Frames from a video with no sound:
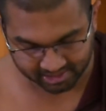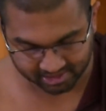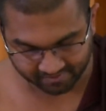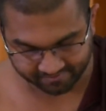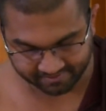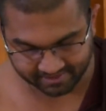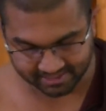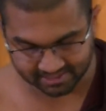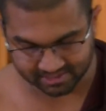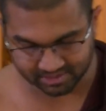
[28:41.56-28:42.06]

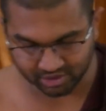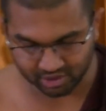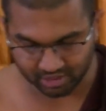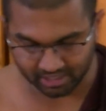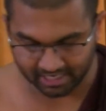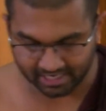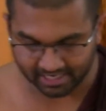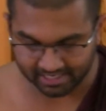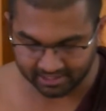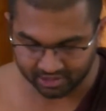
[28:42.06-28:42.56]
of this
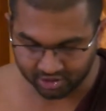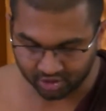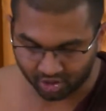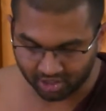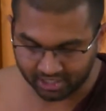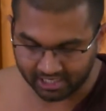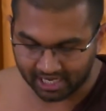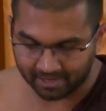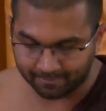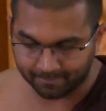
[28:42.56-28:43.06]

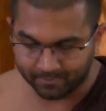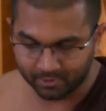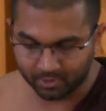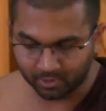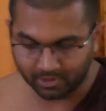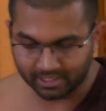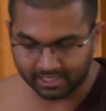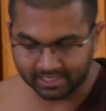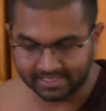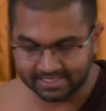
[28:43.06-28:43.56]

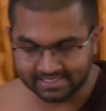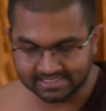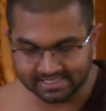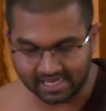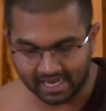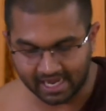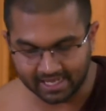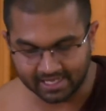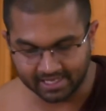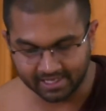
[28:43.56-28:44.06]
non-uprooted
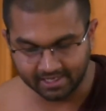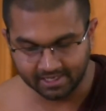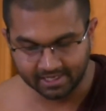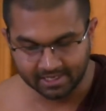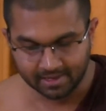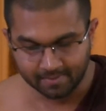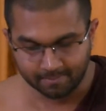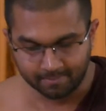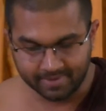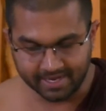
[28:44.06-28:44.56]
desire,
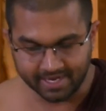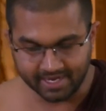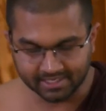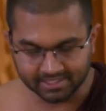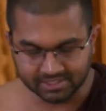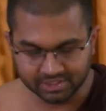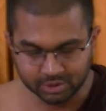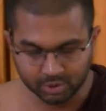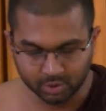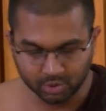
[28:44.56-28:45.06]

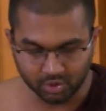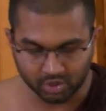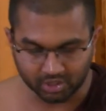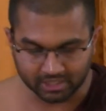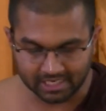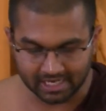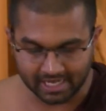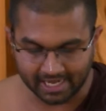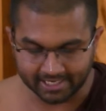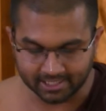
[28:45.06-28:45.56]
beings do
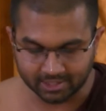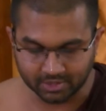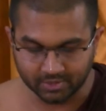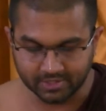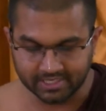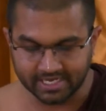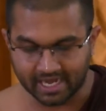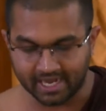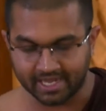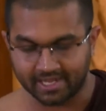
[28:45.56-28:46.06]
not like to
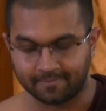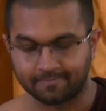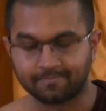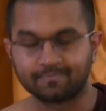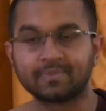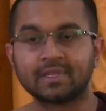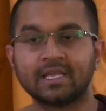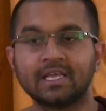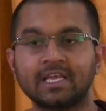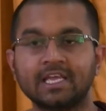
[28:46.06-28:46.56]

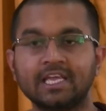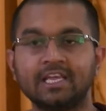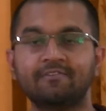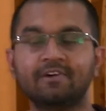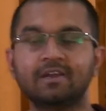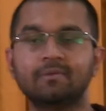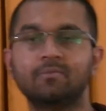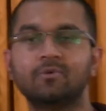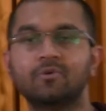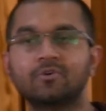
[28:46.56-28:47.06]
die.
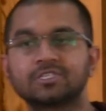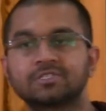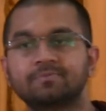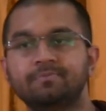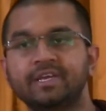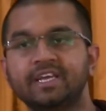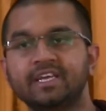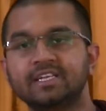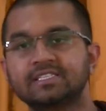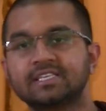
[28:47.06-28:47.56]
Even most
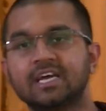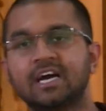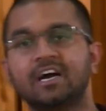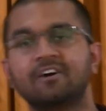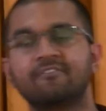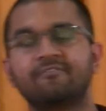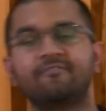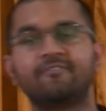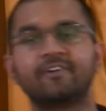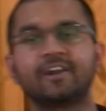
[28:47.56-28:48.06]
beings
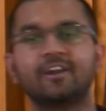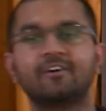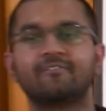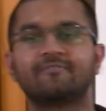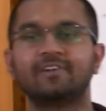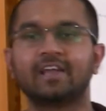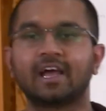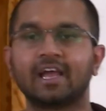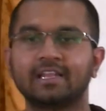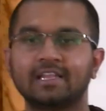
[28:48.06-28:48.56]
are afraid
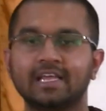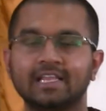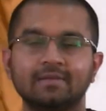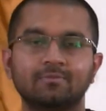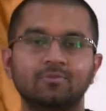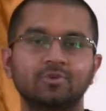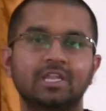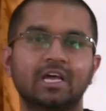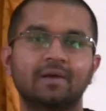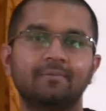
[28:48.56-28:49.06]
of dying. That the
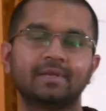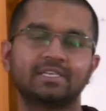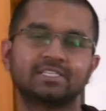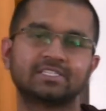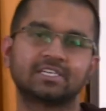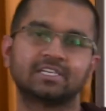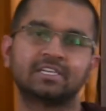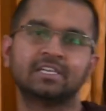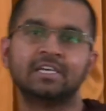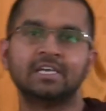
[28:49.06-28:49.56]
Buddha
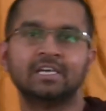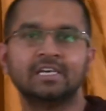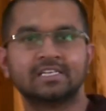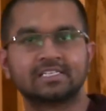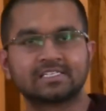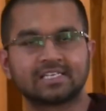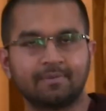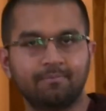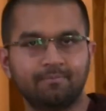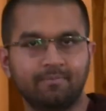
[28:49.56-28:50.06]
mentioned,
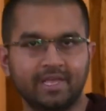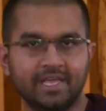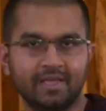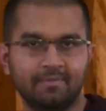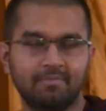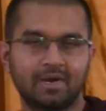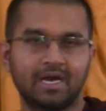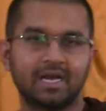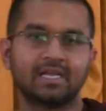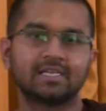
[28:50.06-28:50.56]

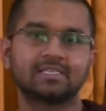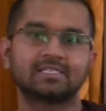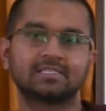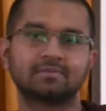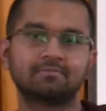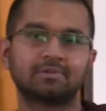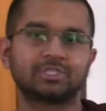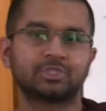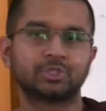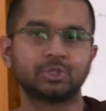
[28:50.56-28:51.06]
Sabbe Bhayasa
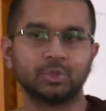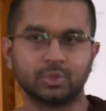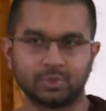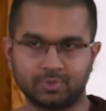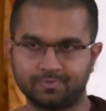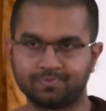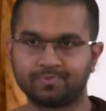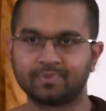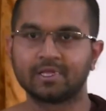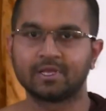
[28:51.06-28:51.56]
Machunu.
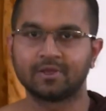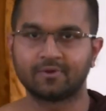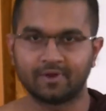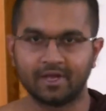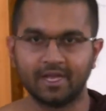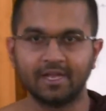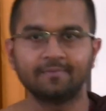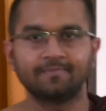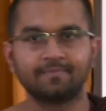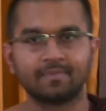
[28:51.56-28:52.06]
Right?